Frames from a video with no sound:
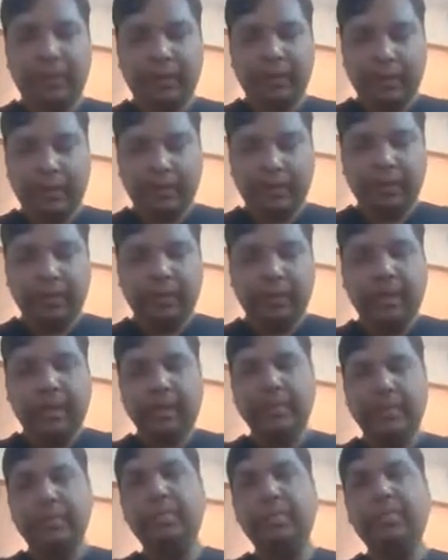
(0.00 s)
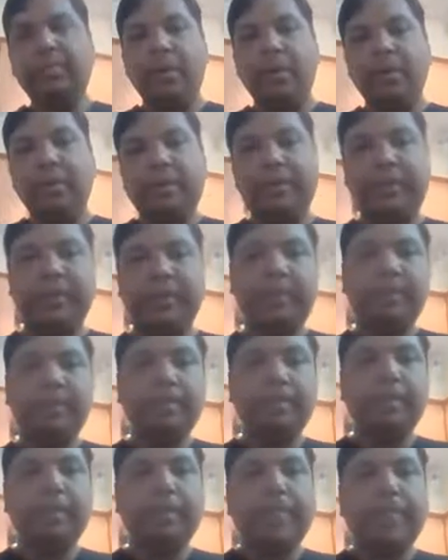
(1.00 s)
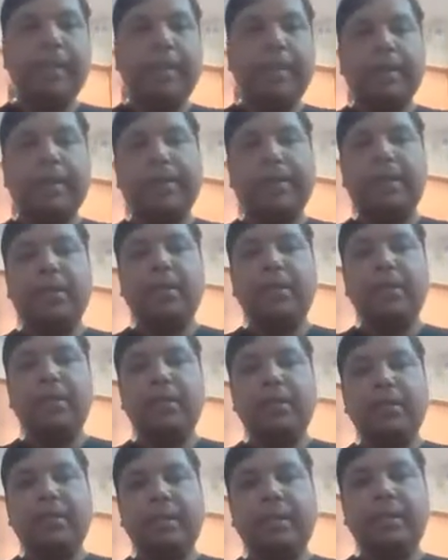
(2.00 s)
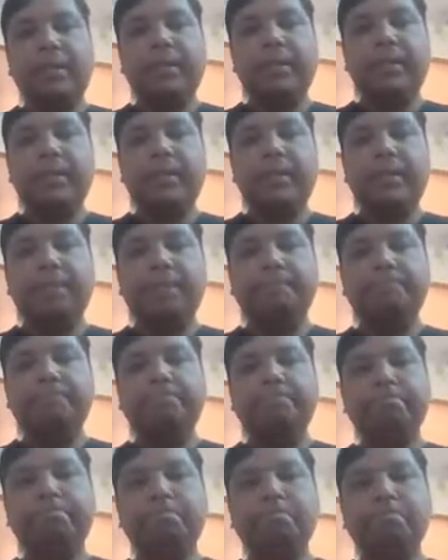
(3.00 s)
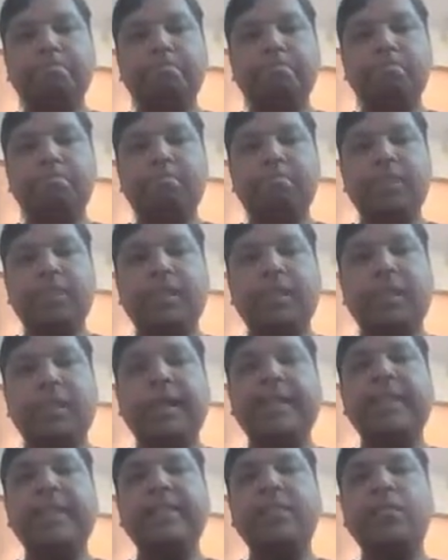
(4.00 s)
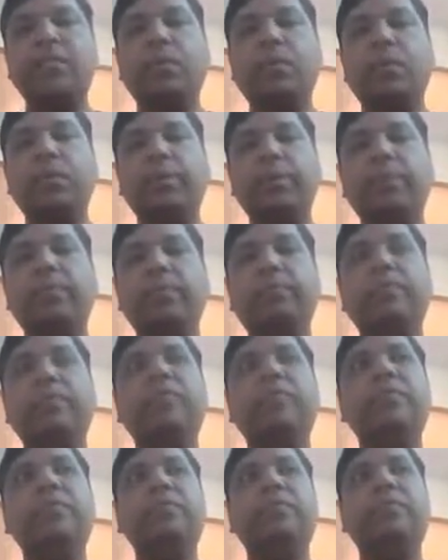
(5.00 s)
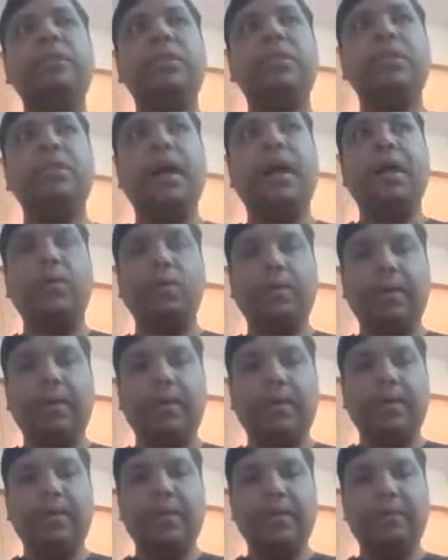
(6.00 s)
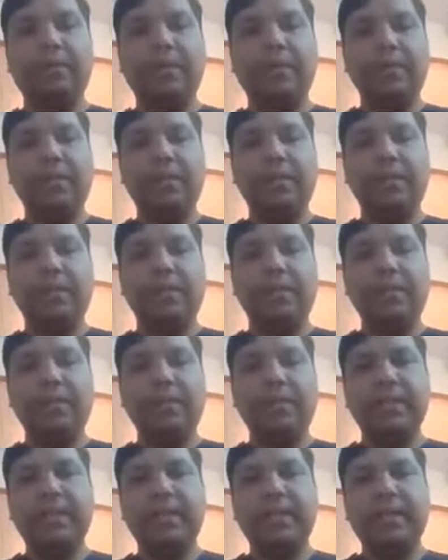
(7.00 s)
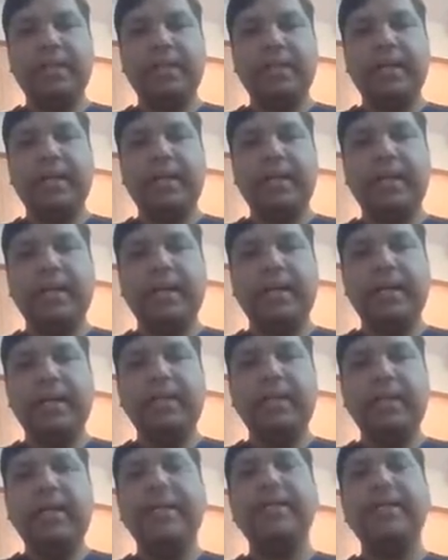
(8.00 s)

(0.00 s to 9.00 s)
to the maximum possible, because that is what improves the outcome of patients, and that